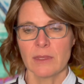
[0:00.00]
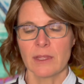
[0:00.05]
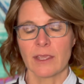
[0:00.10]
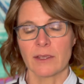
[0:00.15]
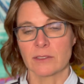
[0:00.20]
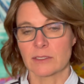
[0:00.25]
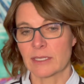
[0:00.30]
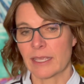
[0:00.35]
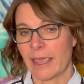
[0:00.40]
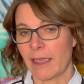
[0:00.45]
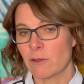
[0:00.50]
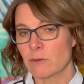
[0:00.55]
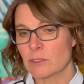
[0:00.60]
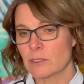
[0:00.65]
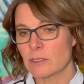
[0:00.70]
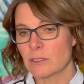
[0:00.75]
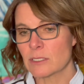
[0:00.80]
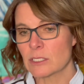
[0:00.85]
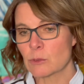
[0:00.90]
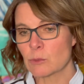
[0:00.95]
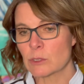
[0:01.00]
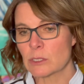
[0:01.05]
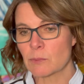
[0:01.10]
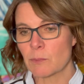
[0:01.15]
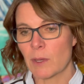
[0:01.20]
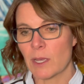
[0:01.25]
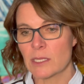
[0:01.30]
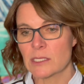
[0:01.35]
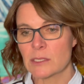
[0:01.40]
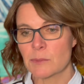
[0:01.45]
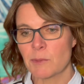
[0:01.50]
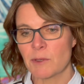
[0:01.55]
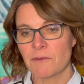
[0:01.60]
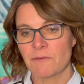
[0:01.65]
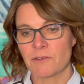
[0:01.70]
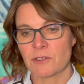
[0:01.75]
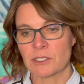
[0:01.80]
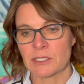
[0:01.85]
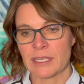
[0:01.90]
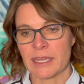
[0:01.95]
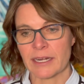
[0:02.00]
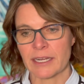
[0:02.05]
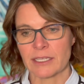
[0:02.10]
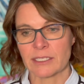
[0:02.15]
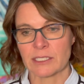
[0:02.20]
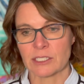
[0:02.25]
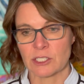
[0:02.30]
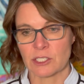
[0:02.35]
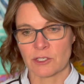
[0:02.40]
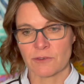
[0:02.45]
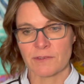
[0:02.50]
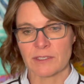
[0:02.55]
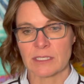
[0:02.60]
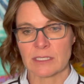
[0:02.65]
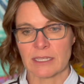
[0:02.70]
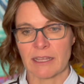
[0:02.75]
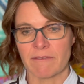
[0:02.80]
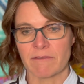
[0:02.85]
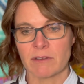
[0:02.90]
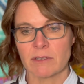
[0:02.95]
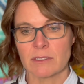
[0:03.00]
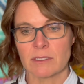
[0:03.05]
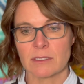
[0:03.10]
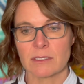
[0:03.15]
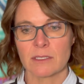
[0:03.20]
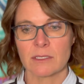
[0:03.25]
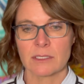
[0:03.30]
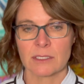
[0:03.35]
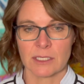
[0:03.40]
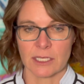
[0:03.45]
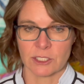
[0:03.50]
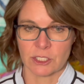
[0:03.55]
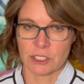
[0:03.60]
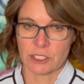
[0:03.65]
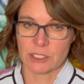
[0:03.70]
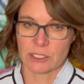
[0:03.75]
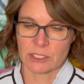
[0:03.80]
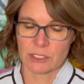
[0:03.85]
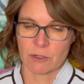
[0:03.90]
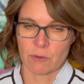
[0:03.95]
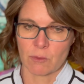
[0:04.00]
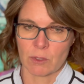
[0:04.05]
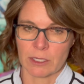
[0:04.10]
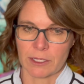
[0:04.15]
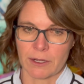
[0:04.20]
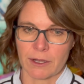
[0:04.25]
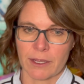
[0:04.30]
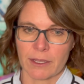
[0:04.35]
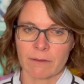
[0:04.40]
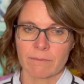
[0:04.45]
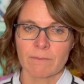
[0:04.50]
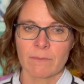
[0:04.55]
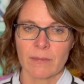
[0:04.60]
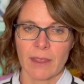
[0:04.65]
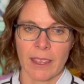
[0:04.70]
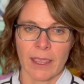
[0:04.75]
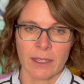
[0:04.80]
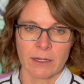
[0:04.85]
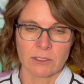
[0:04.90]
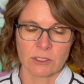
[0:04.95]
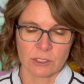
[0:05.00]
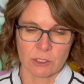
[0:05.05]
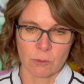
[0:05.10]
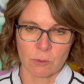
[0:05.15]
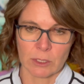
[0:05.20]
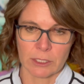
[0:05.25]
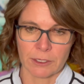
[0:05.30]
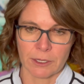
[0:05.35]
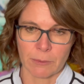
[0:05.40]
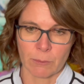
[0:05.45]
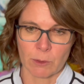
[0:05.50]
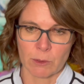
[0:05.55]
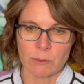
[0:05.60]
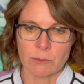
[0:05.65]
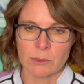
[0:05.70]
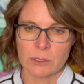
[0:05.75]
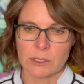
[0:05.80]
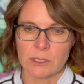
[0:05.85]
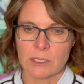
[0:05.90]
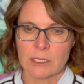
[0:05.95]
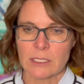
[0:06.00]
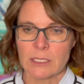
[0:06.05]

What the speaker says: as council is responsible for setting service levels such as snow clearing and snow clearing routes,